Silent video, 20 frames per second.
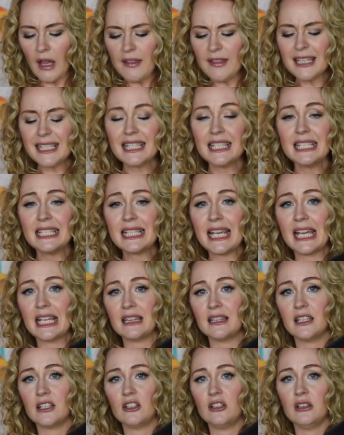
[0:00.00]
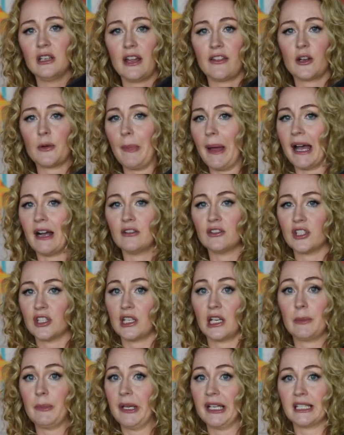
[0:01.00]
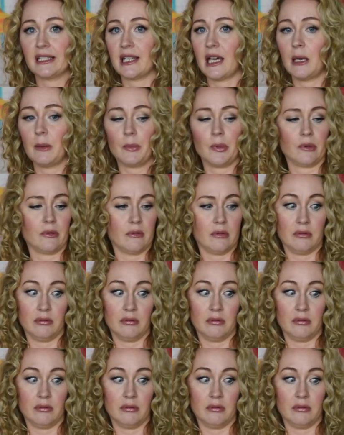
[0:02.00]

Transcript: This is a little leather pouch that I picked up